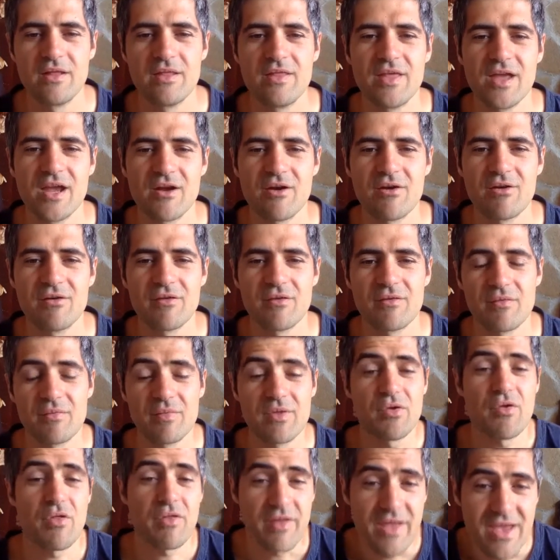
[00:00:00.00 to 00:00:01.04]
they're
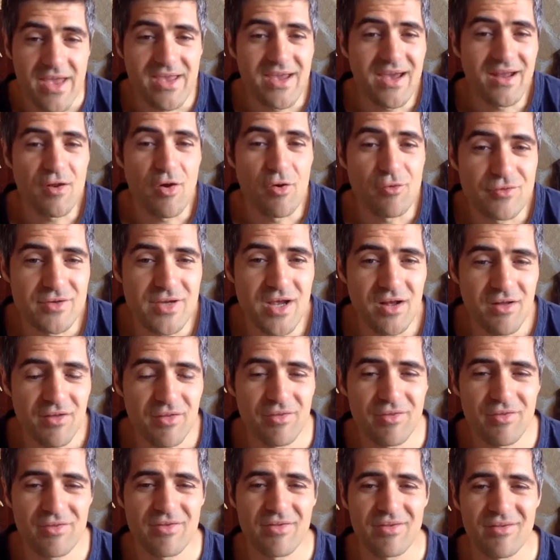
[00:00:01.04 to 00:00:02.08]
they're staying at
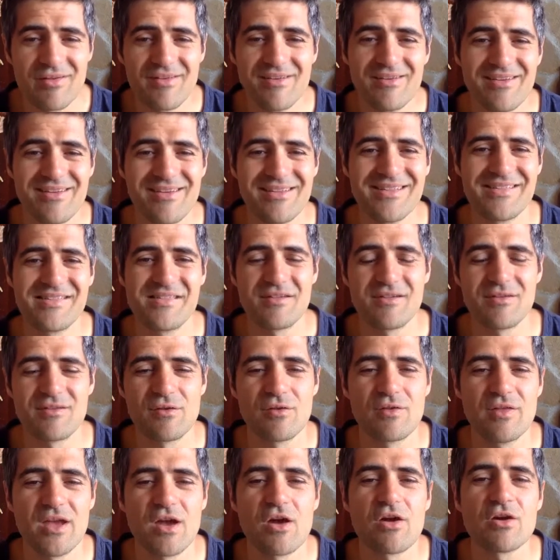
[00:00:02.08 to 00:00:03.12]
hotels uh,
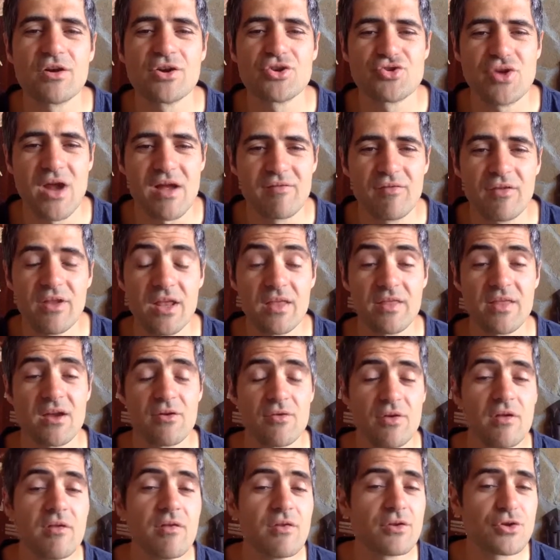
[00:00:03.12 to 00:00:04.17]
so they are traveling
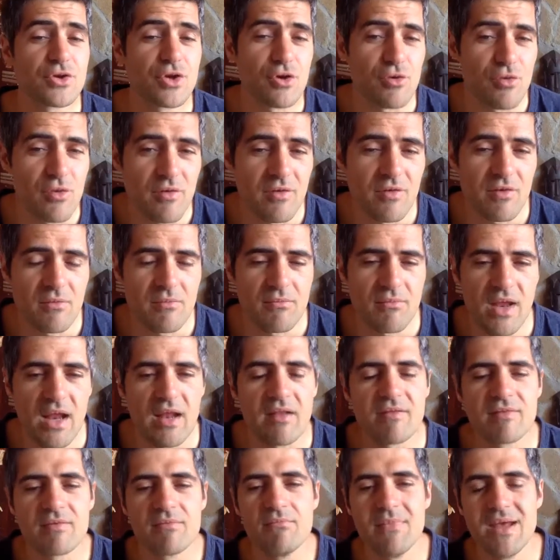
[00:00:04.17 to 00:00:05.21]
there is tourism
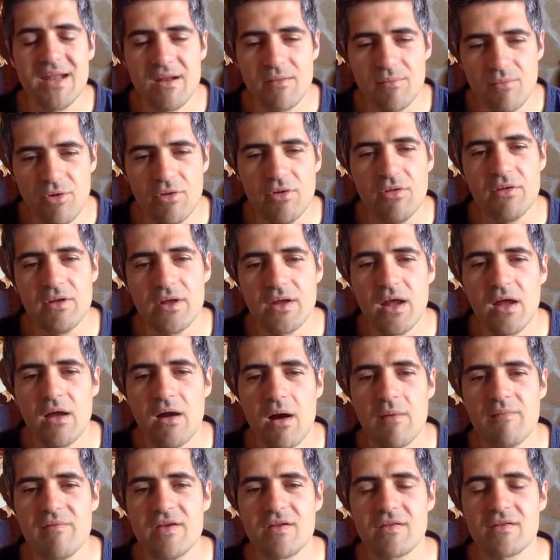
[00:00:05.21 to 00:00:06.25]
it's minimal
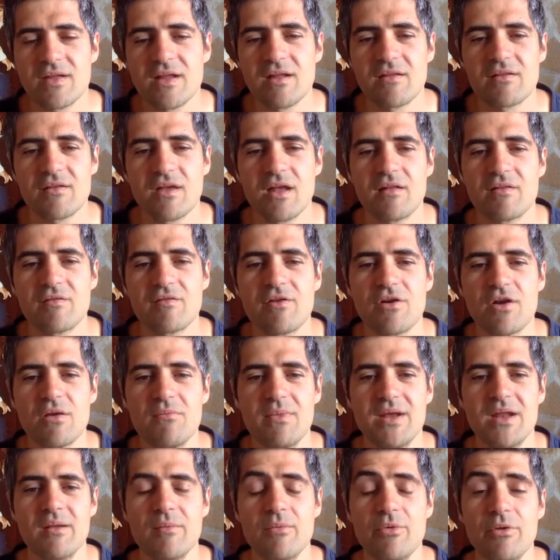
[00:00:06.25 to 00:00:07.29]
obviously it's it's very
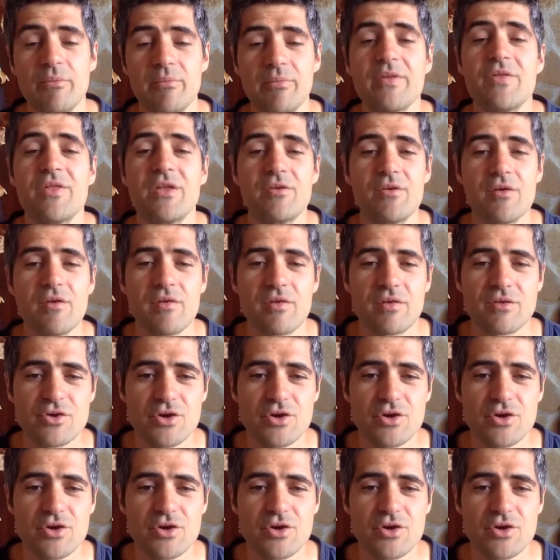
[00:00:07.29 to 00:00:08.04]
minimal but there is